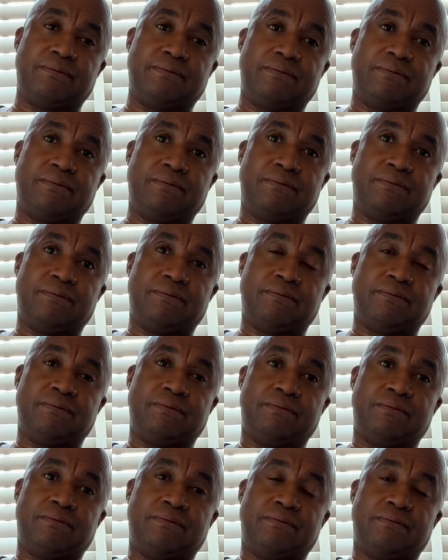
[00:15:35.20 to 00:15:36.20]

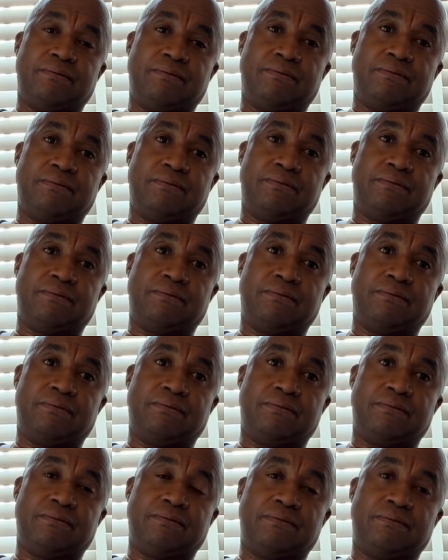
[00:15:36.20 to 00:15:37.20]

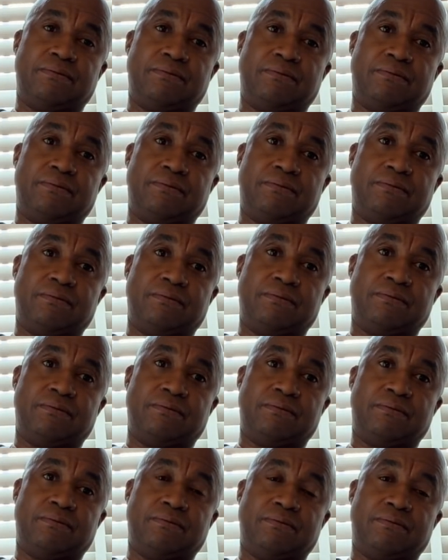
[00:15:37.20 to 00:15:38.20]

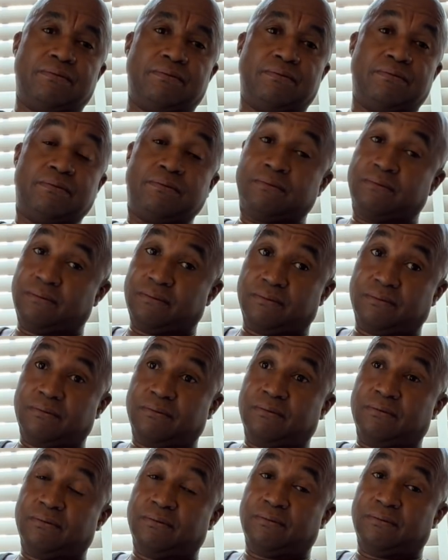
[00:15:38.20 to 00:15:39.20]

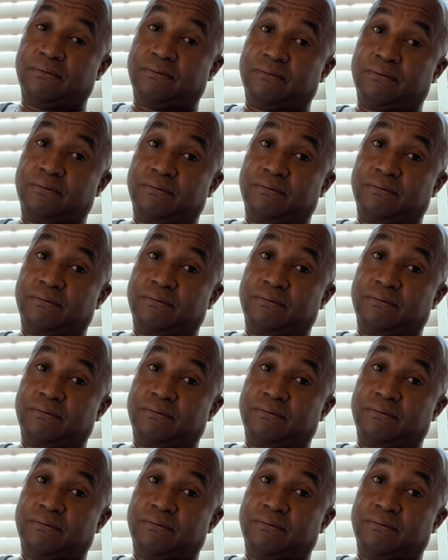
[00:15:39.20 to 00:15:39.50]
No one is speaking in this clip.